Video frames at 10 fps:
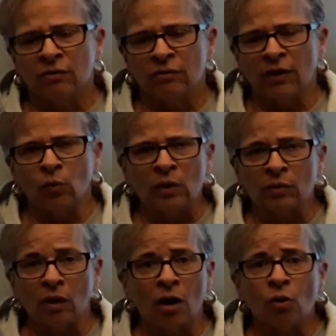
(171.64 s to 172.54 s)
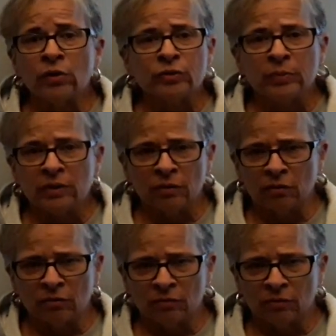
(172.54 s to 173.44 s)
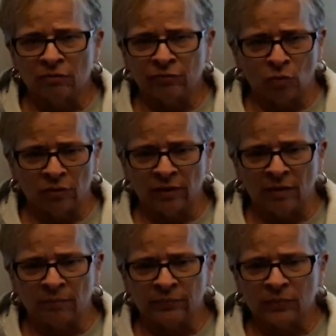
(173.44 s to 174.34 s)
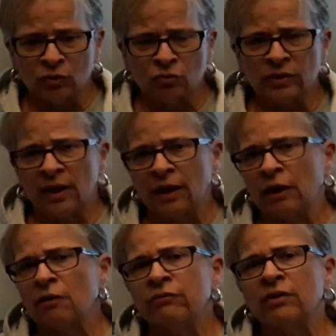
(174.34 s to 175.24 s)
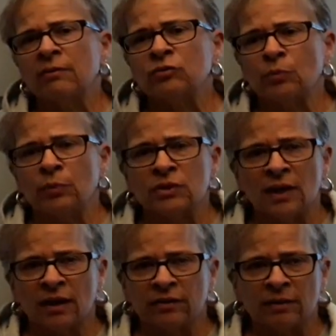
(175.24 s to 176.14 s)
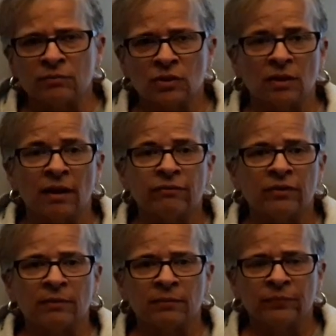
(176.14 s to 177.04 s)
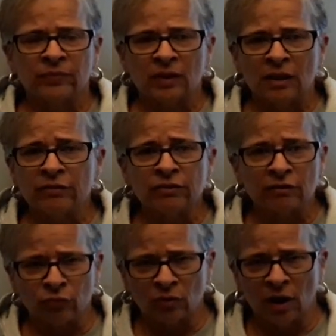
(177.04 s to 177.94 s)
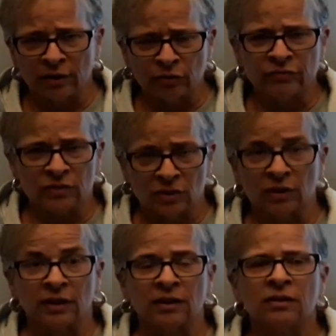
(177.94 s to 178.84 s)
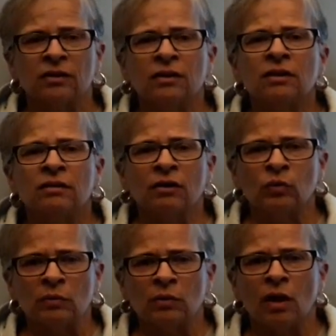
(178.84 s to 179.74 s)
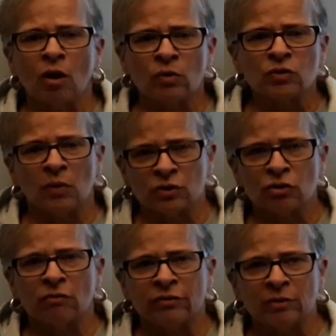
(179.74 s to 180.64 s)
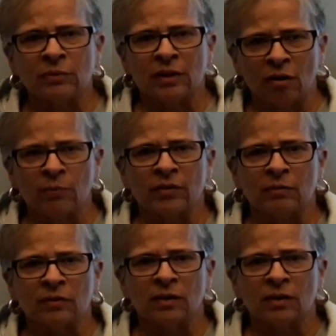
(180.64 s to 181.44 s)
that we will always be there for them, to take care of them, to protect them, to love them, even if we're not here physically, that we will always watch over them and help them and